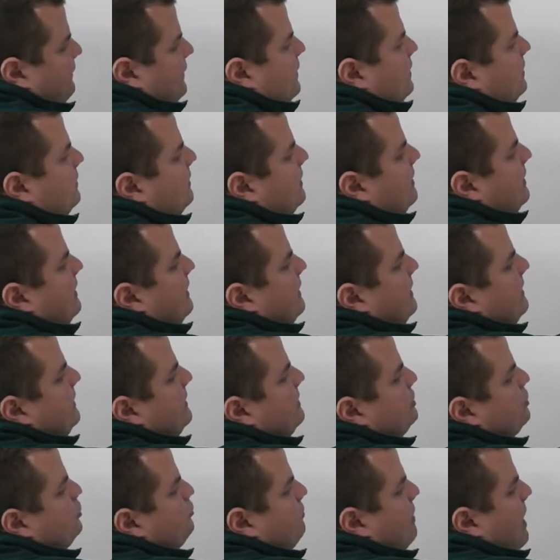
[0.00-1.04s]
field.
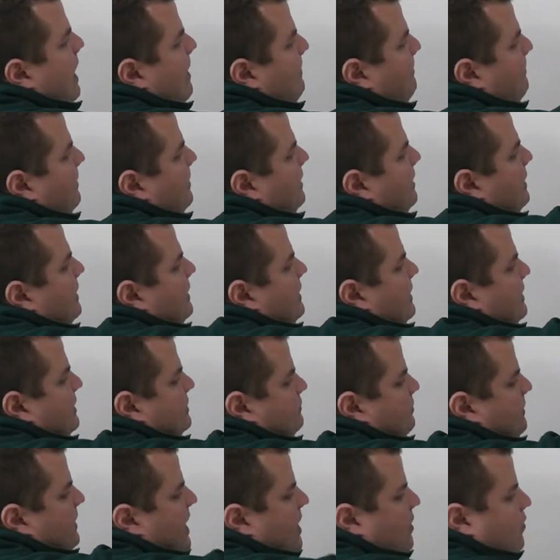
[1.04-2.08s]
He's dropping
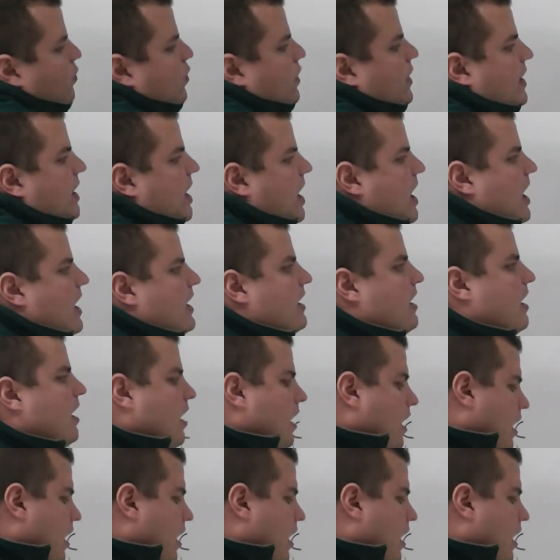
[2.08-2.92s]
because we got 1 high.